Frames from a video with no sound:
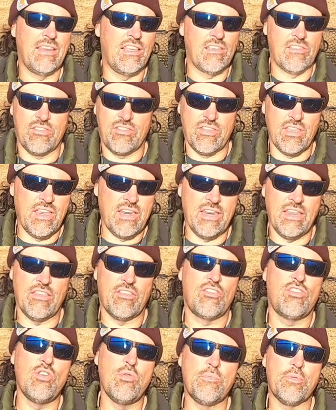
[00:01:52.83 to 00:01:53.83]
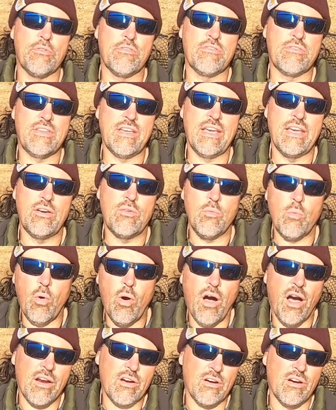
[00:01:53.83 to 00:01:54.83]
this super stained
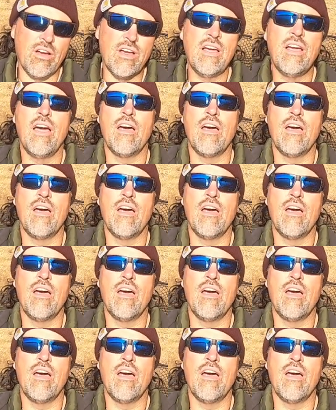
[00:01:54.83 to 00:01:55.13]
water.